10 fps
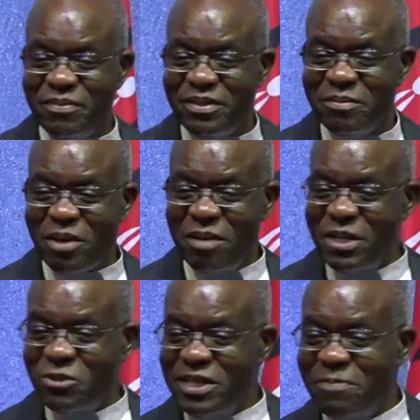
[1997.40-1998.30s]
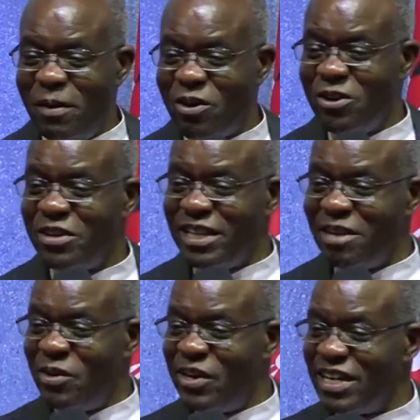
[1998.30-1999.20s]
Probably to eat pork in the
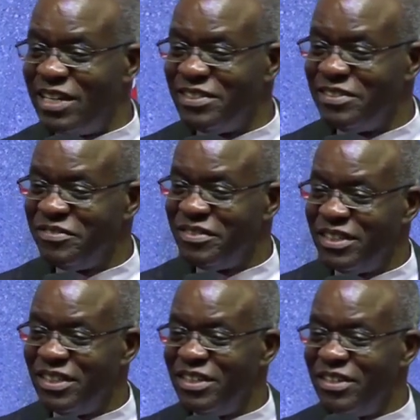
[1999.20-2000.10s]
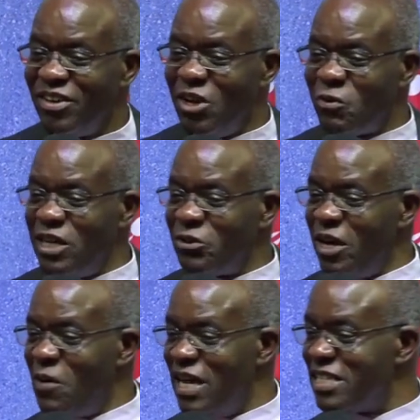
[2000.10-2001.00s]
morning. Or to enjoy
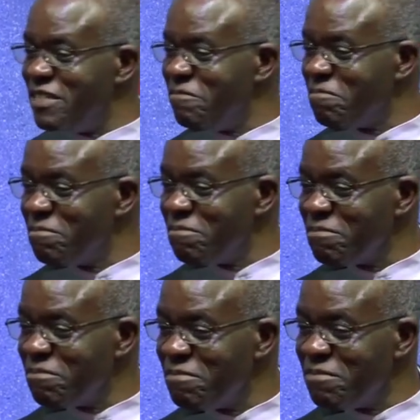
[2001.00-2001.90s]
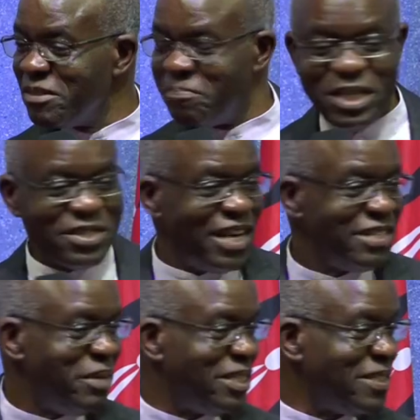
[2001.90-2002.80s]
what? Pizza.
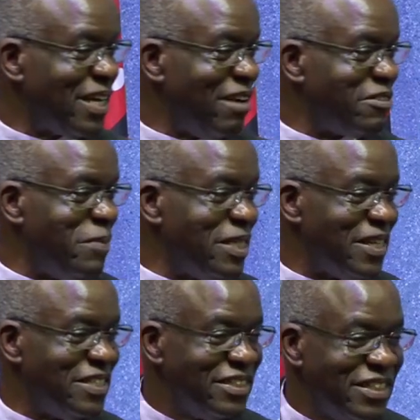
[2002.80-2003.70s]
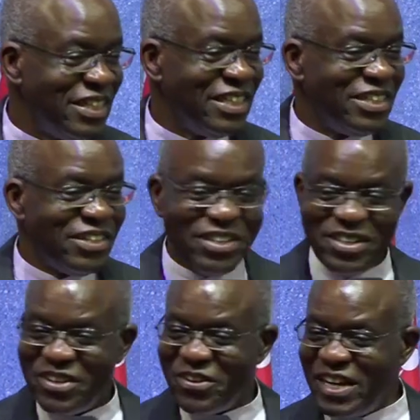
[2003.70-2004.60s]
My sister loves pizza.
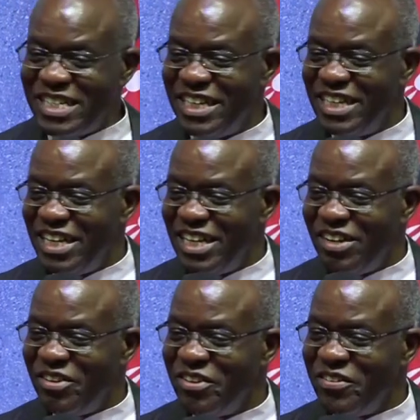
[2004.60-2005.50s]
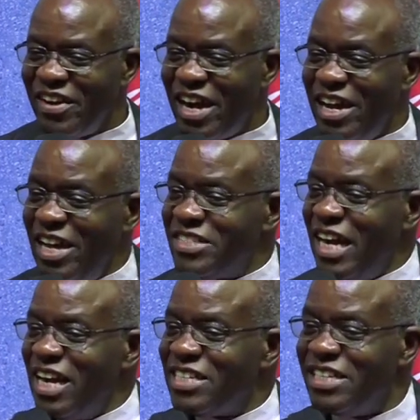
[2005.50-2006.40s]
All right? It's
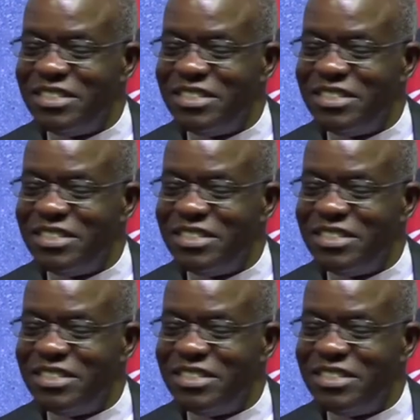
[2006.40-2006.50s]
targeted.